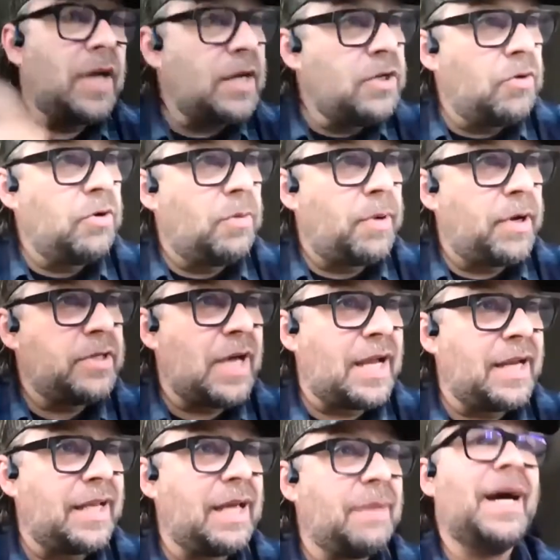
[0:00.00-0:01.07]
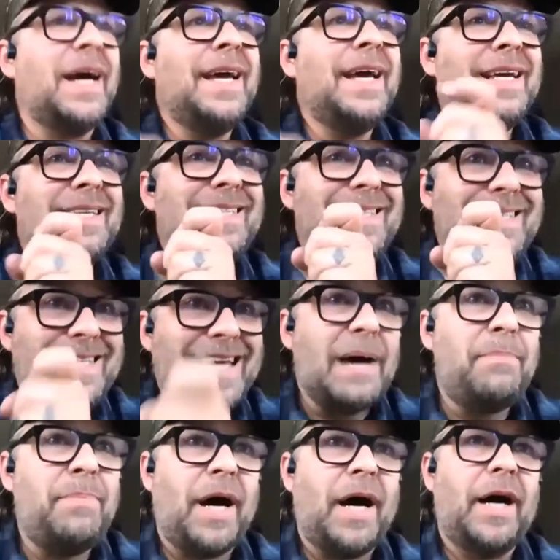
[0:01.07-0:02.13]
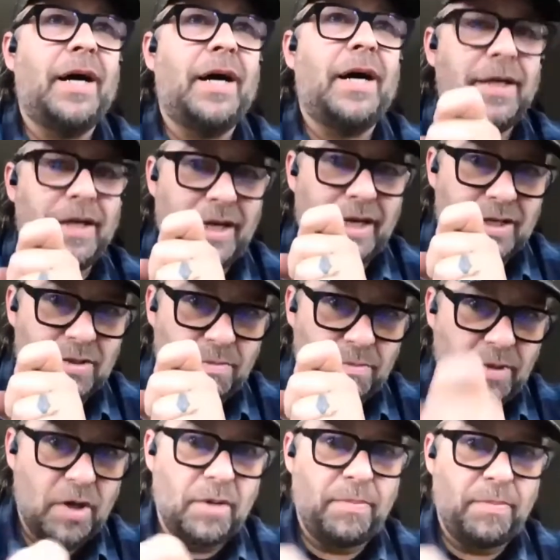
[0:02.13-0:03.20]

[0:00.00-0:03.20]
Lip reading: I don't know about his Yanagiba. His Deba is mirror